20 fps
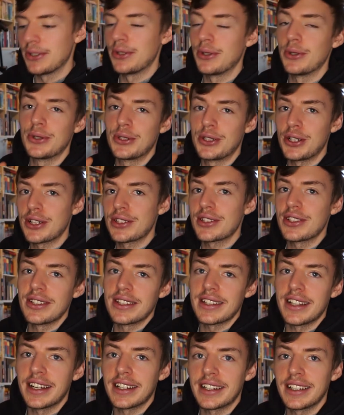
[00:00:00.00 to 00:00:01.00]
So you're just
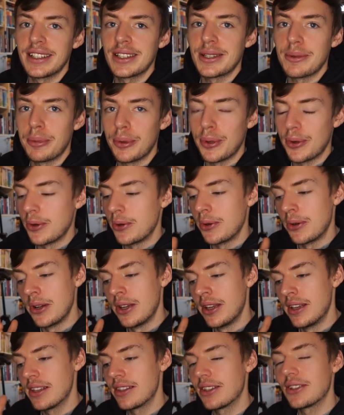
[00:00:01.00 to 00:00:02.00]
as likely to
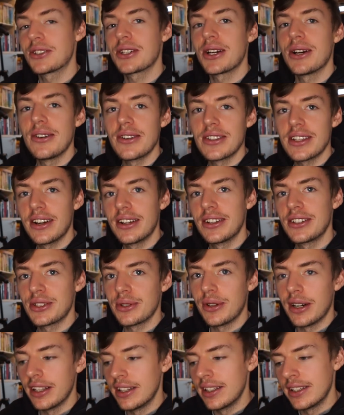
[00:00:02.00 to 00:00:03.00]
pull the Charizard
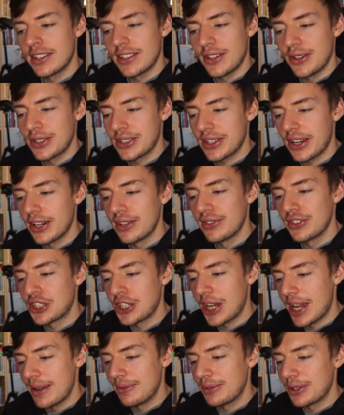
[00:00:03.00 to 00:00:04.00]
as you are this. So it's kind of
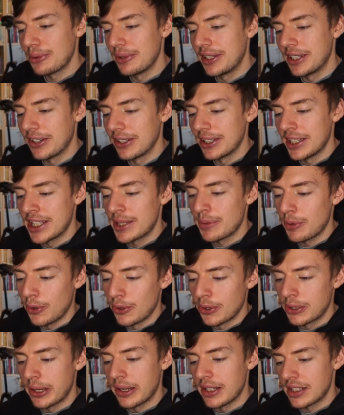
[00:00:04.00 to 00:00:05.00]
a shame that we got this, but
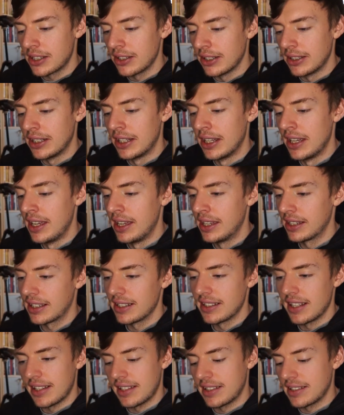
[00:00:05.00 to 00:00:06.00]
also it's good
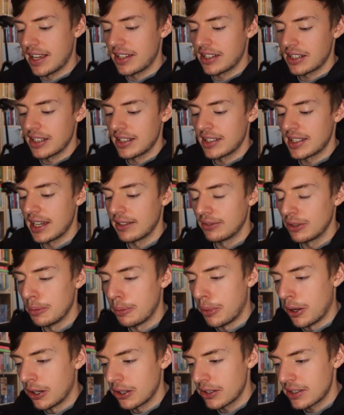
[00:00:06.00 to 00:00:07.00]
because this essentially saved
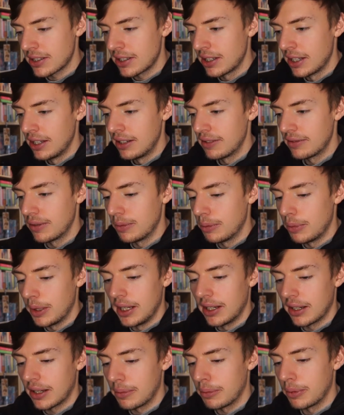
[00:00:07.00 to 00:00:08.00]
the box from
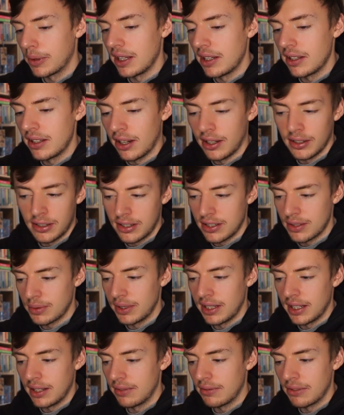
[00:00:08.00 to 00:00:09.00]
being a complete dud,
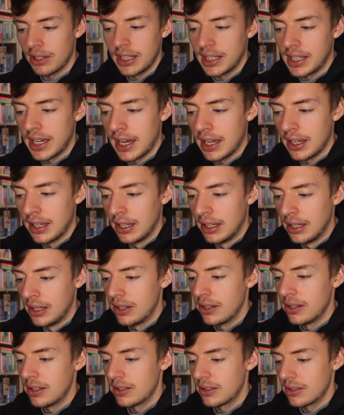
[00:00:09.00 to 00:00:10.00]
because we didn't really get
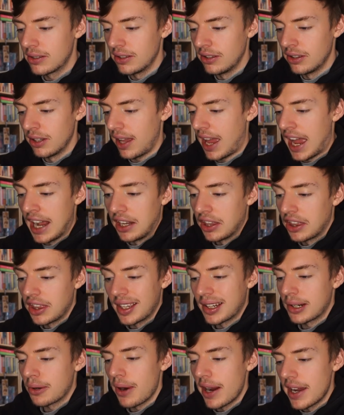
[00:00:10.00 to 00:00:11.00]

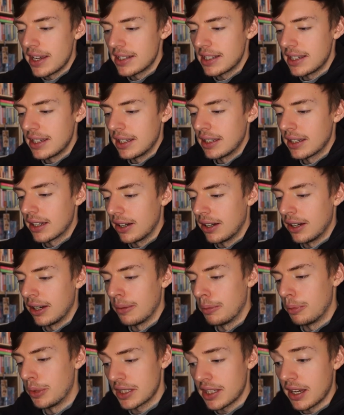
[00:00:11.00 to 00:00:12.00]
anything crazy
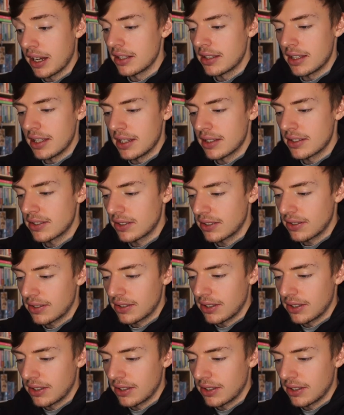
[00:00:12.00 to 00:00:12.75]
besides this.